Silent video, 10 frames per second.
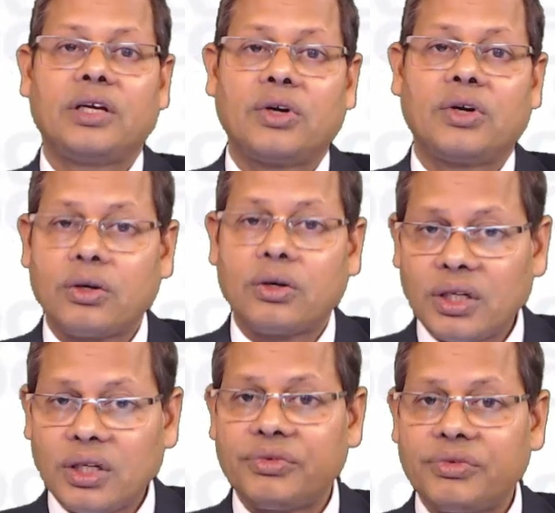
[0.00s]
Not only
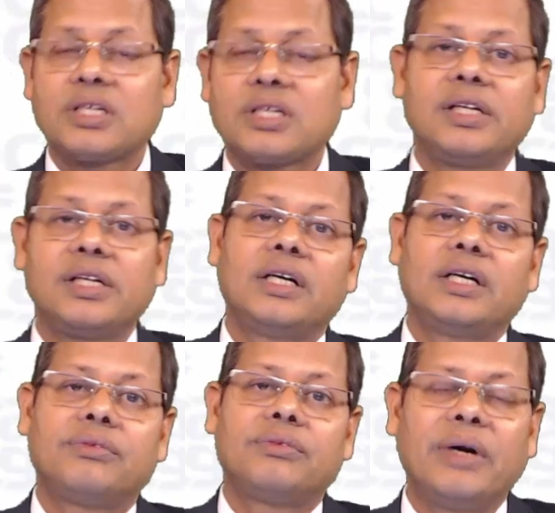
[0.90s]
the physical dealing
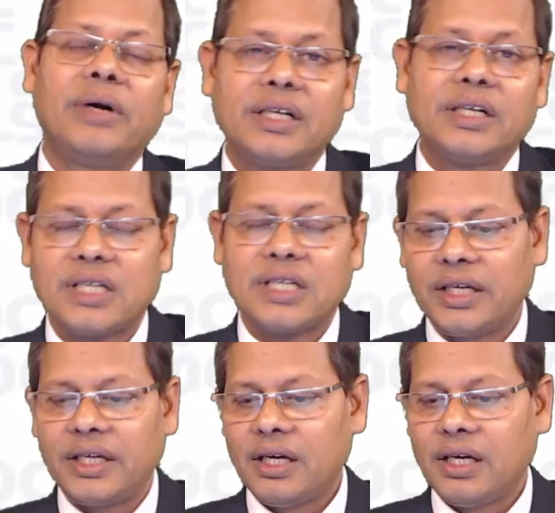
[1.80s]
of buying and selling,